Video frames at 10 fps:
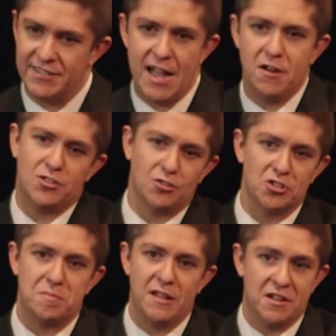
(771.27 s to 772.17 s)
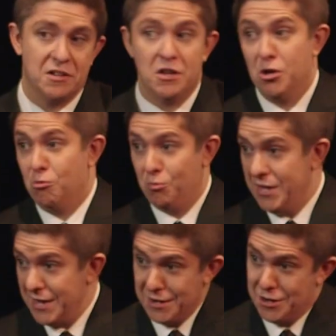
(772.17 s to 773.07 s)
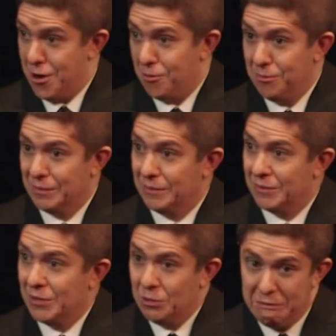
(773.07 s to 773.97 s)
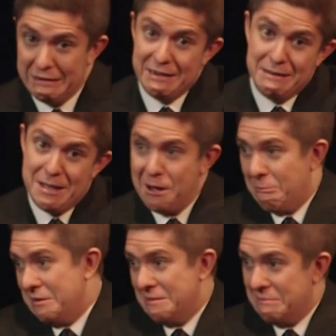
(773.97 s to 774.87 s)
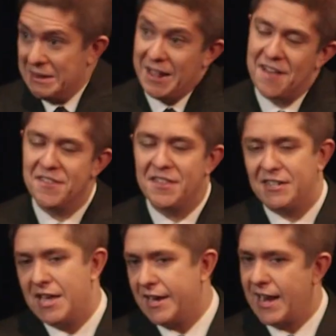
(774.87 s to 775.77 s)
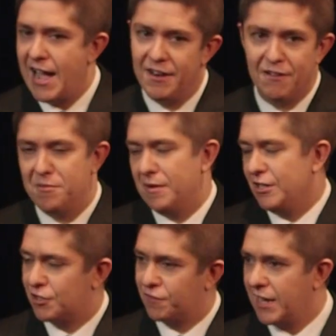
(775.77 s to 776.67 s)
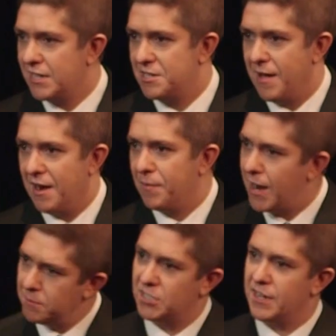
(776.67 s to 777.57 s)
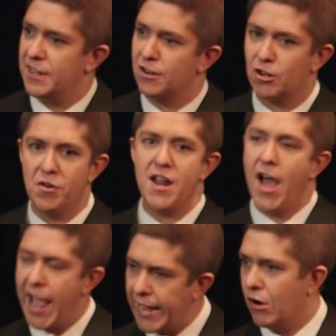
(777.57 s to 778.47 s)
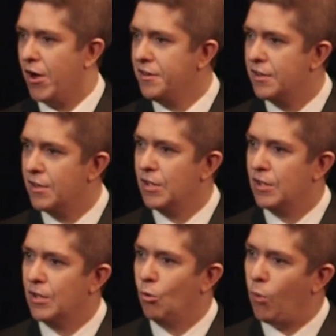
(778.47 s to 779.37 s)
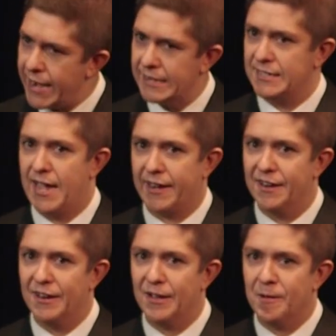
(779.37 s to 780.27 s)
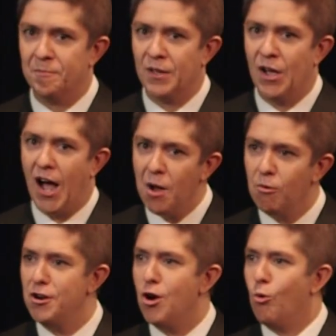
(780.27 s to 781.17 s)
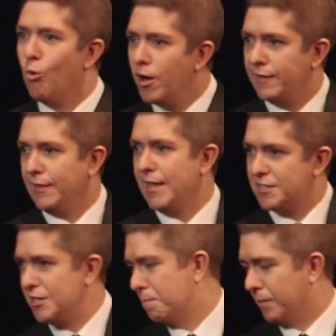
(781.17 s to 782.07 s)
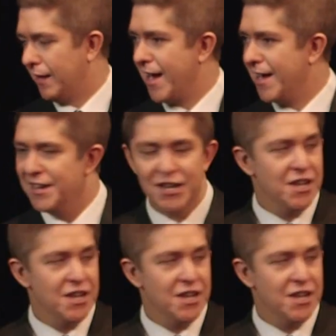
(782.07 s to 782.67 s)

Saudis will just be like, well, we didn't know. We didn't know. And then they take it out and everybody just forgets about it. But I'm sitting here going, now hang on. Wait a second. I want to know what lesson plan